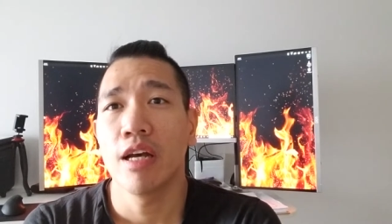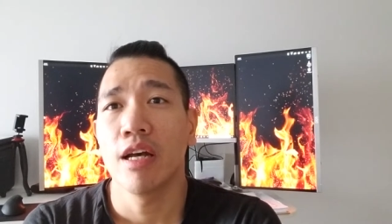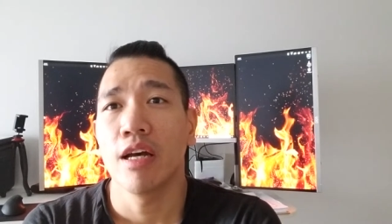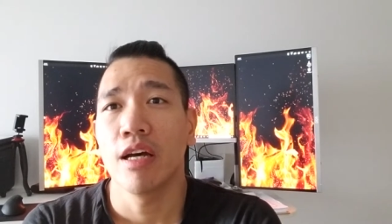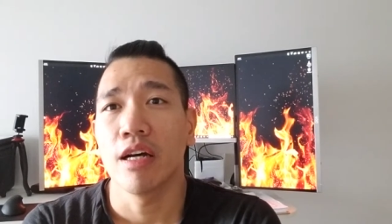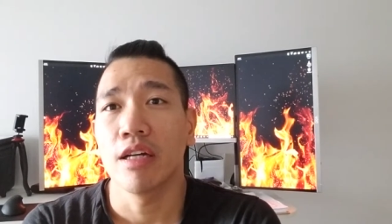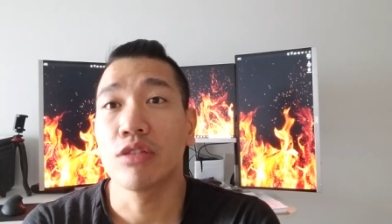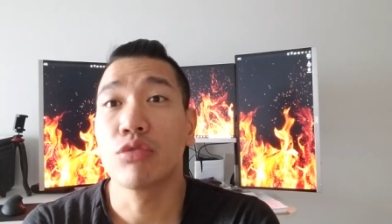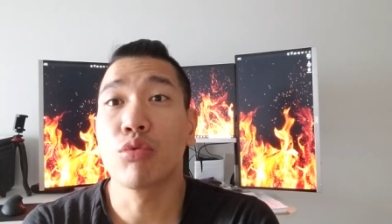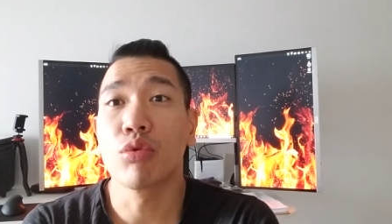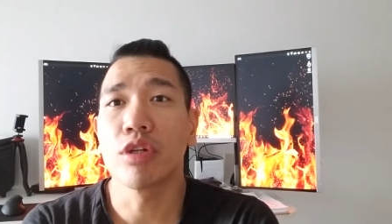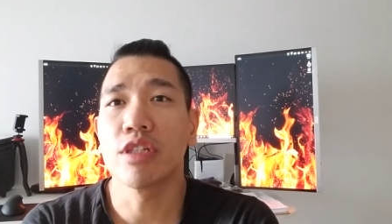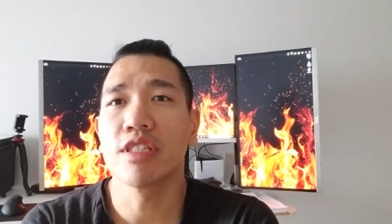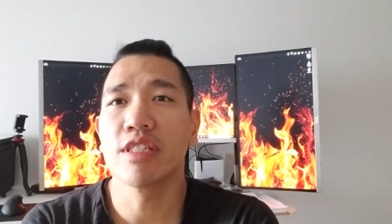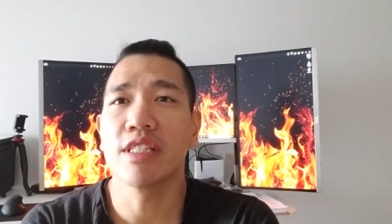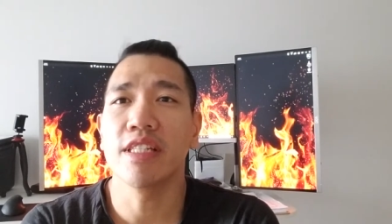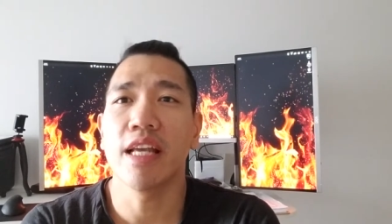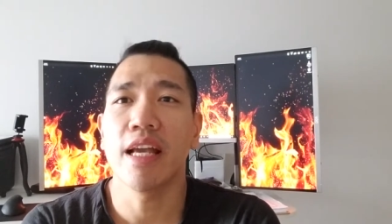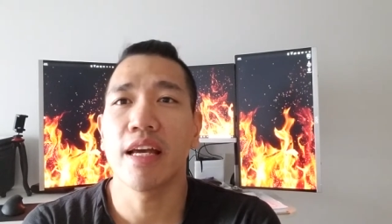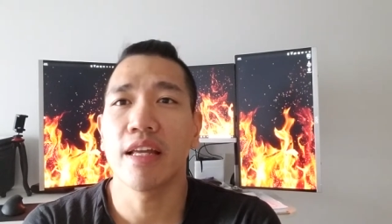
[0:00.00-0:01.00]
uh, towards
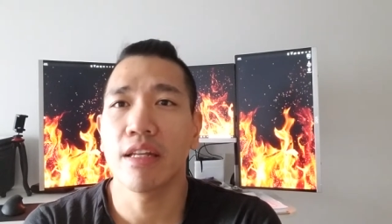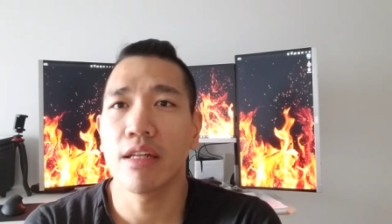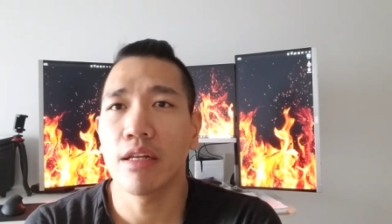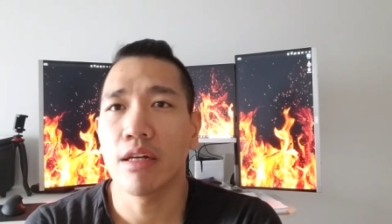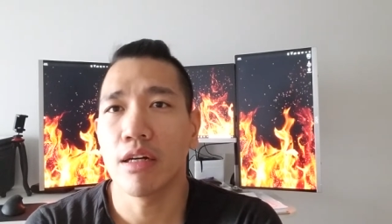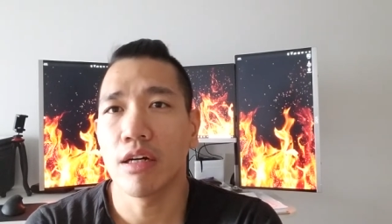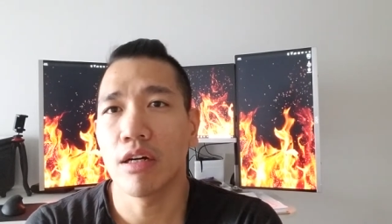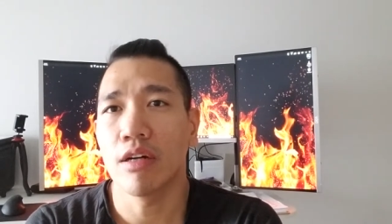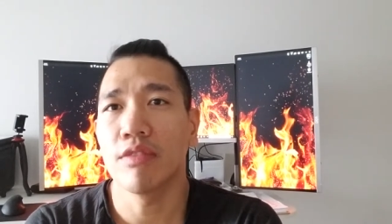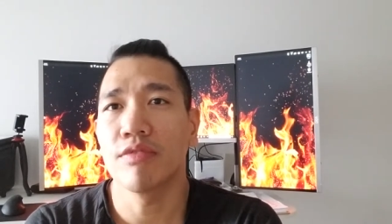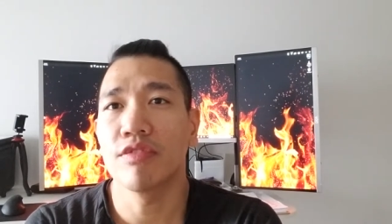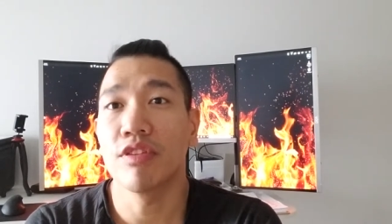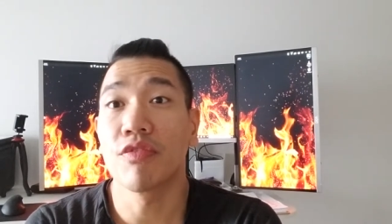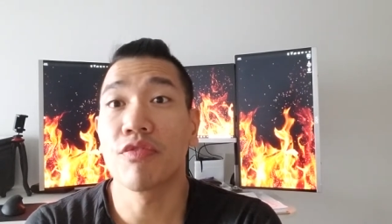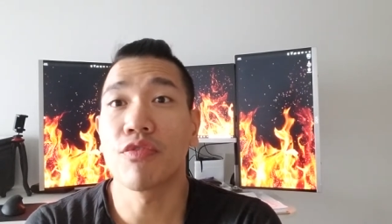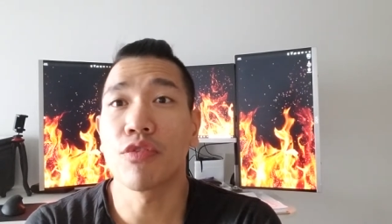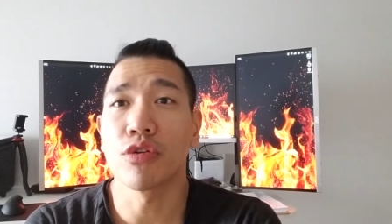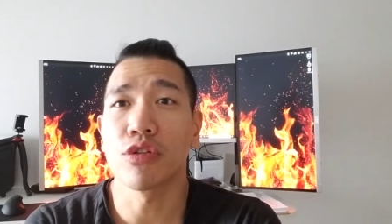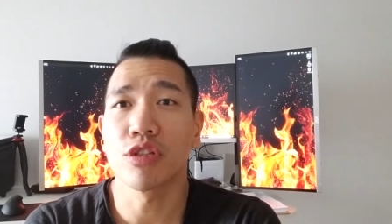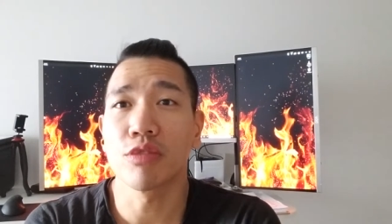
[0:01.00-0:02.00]
the end of the
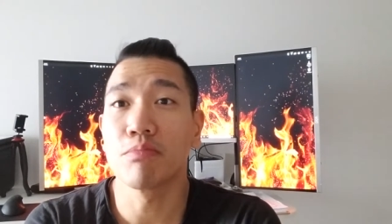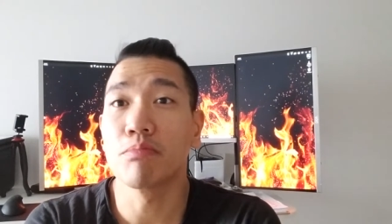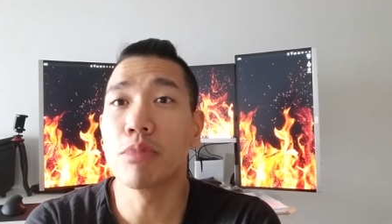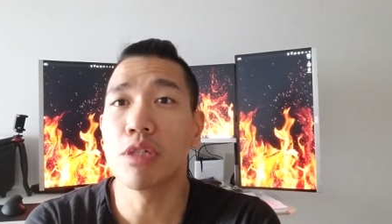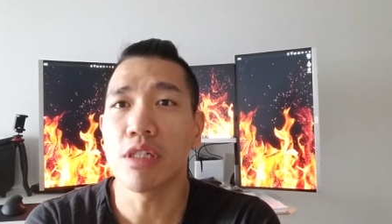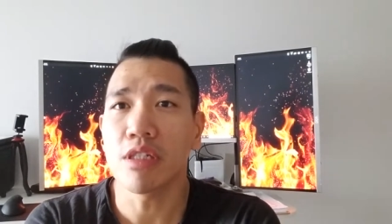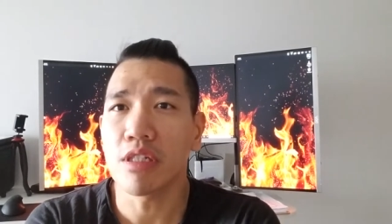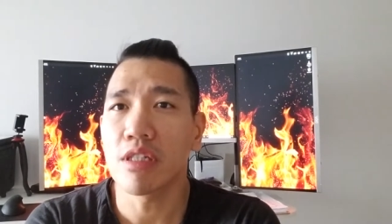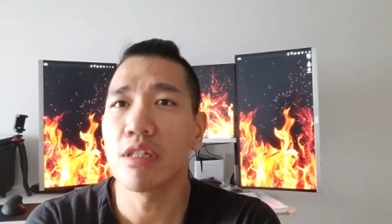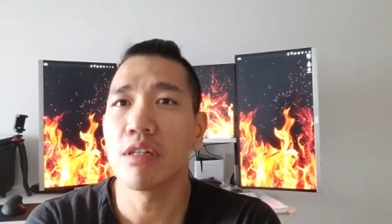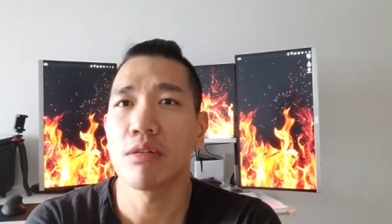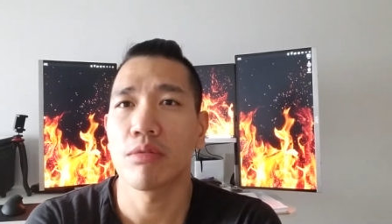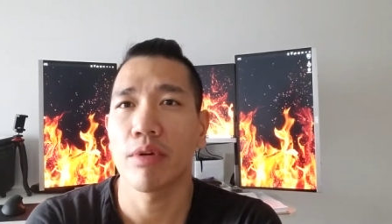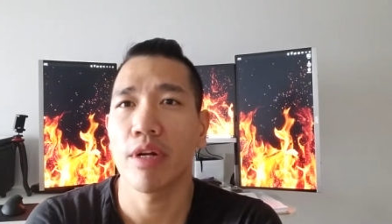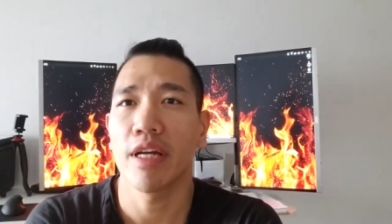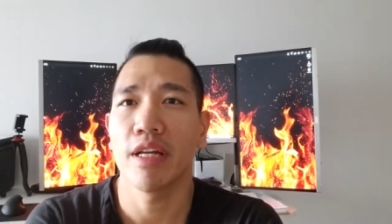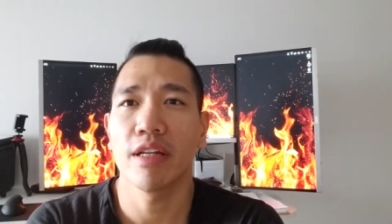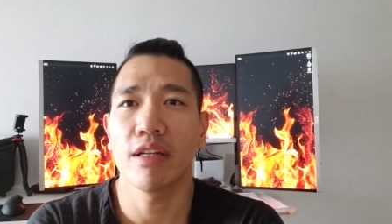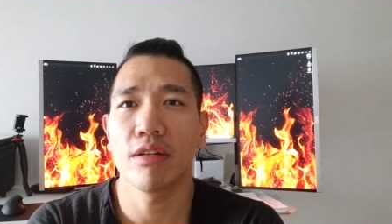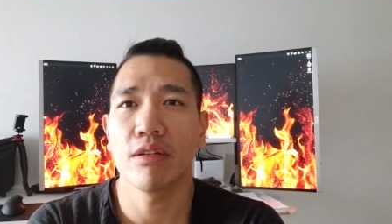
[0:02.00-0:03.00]
first book,
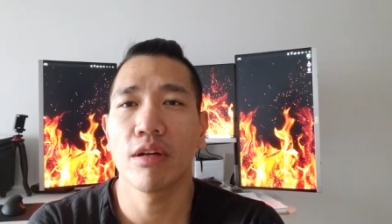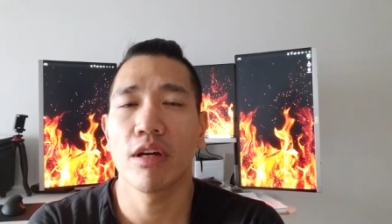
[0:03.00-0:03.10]
right,